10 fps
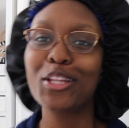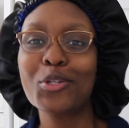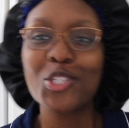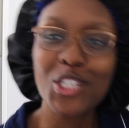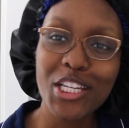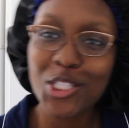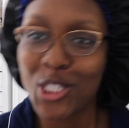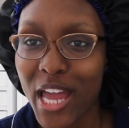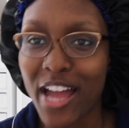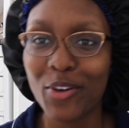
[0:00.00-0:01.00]
a little little chit
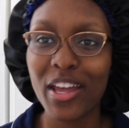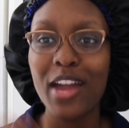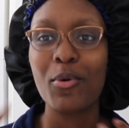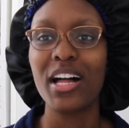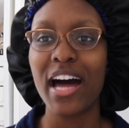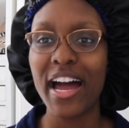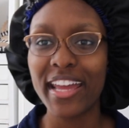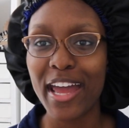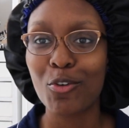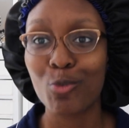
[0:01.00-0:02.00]
chat, okay, while I
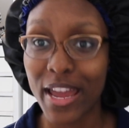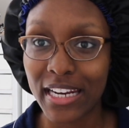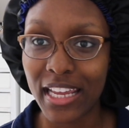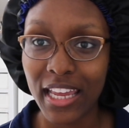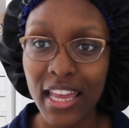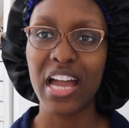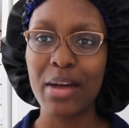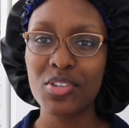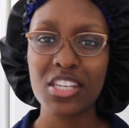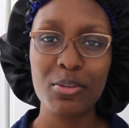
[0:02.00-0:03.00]
get ready.
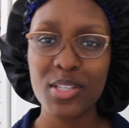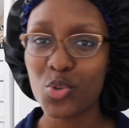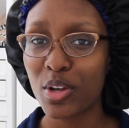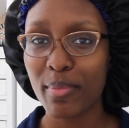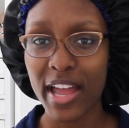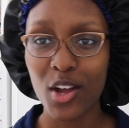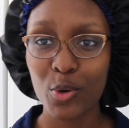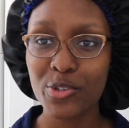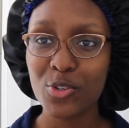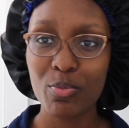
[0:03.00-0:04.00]
I'm just gonna be doing my
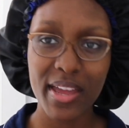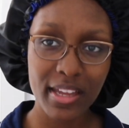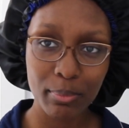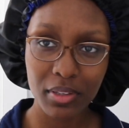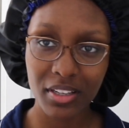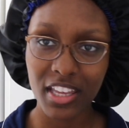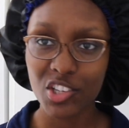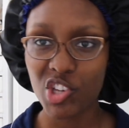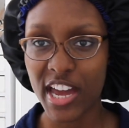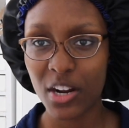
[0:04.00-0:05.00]
go-to makeup look and
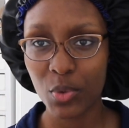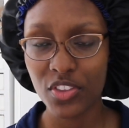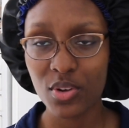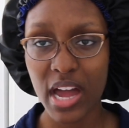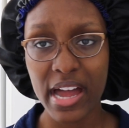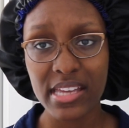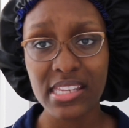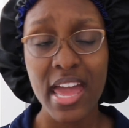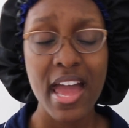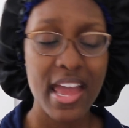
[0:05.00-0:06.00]
chatting with you guys.
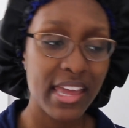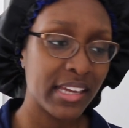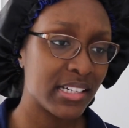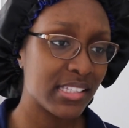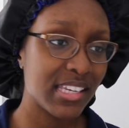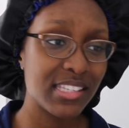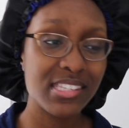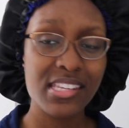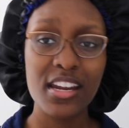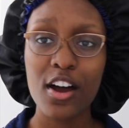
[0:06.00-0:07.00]
And
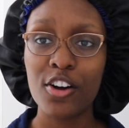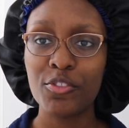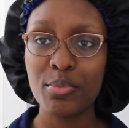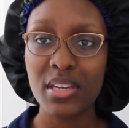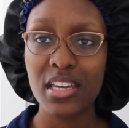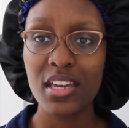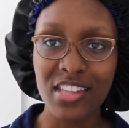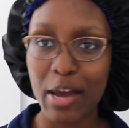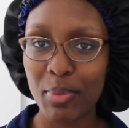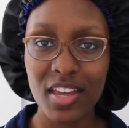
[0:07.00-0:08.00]
instead of me
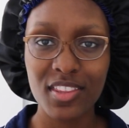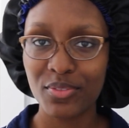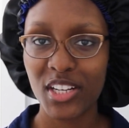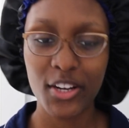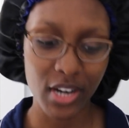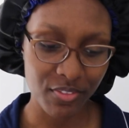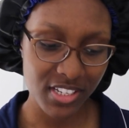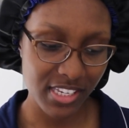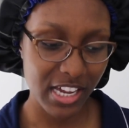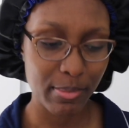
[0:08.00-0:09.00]
stopping the video every
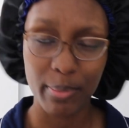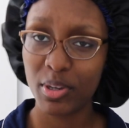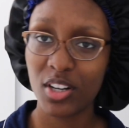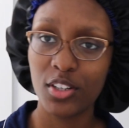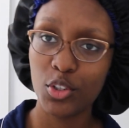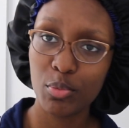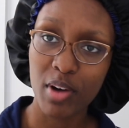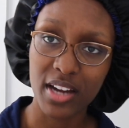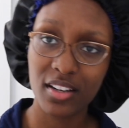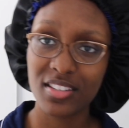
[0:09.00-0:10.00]
time I put on a new
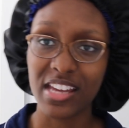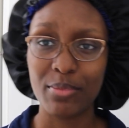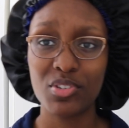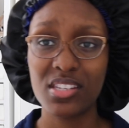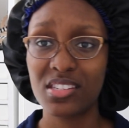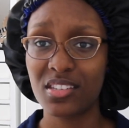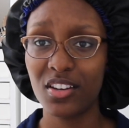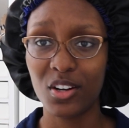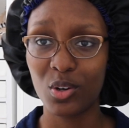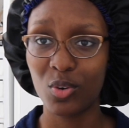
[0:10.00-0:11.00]
product, I'm just
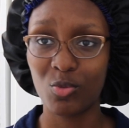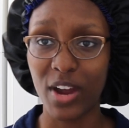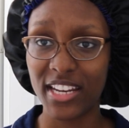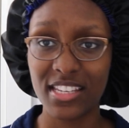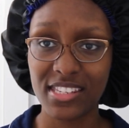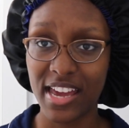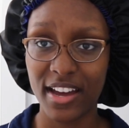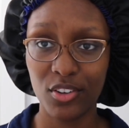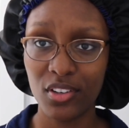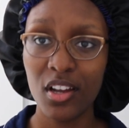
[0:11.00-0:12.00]
gonna write it
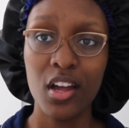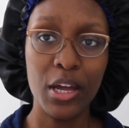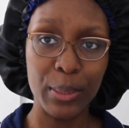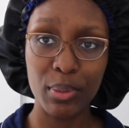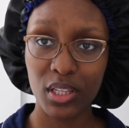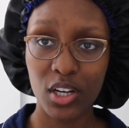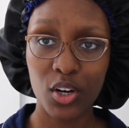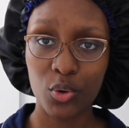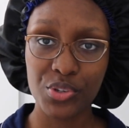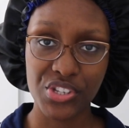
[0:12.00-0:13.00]
down
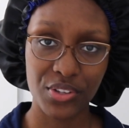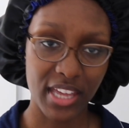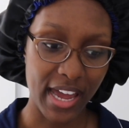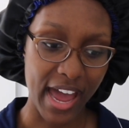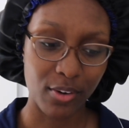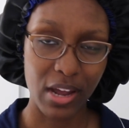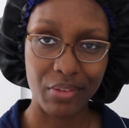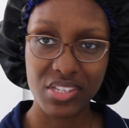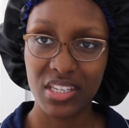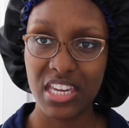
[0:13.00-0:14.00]
below so that I don't
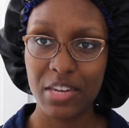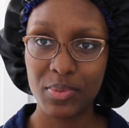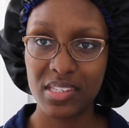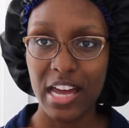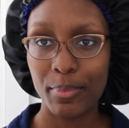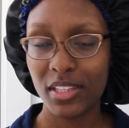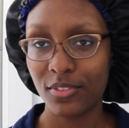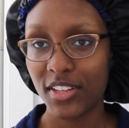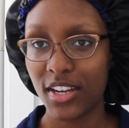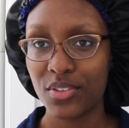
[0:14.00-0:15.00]
have to keep stopping the
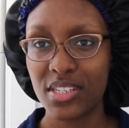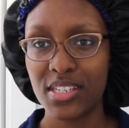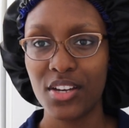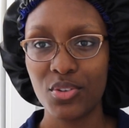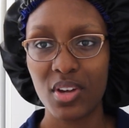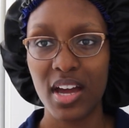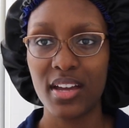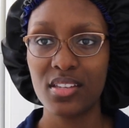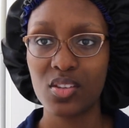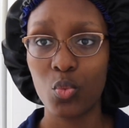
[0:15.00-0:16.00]
video to tell you
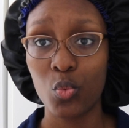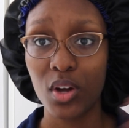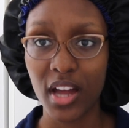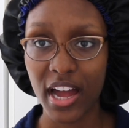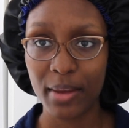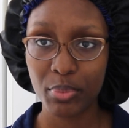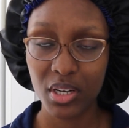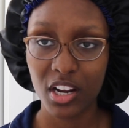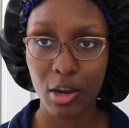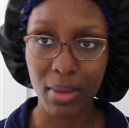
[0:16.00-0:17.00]
guys what I'm
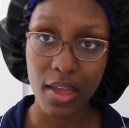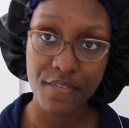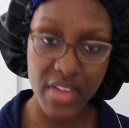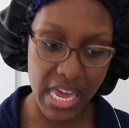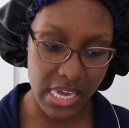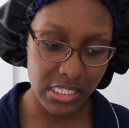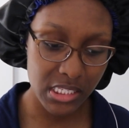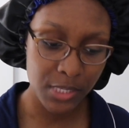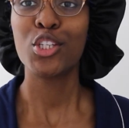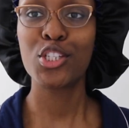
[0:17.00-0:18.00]
putting on my
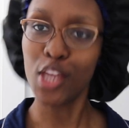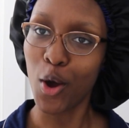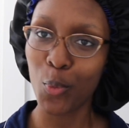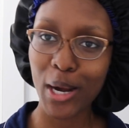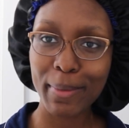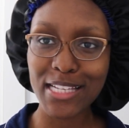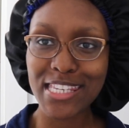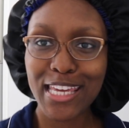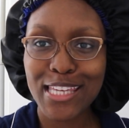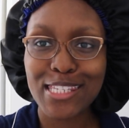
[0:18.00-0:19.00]
face. So we're about
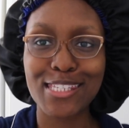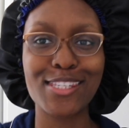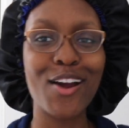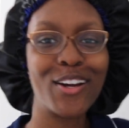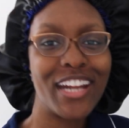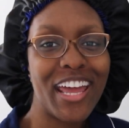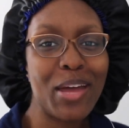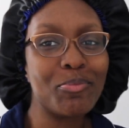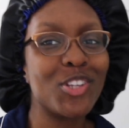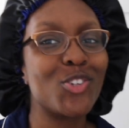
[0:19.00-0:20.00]
to get
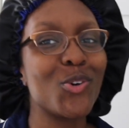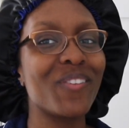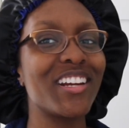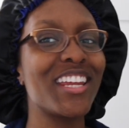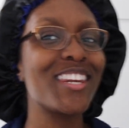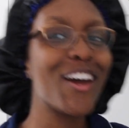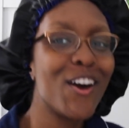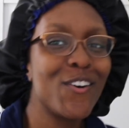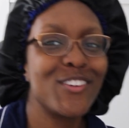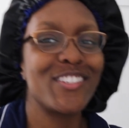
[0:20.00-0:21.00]
started, but you already know
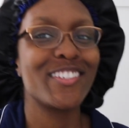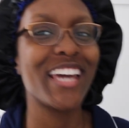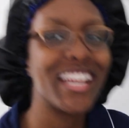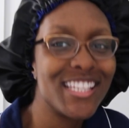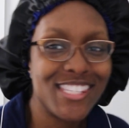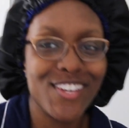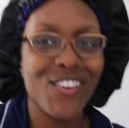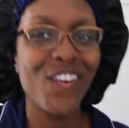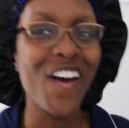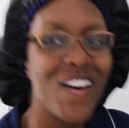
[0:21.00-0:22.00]
what you gotta do,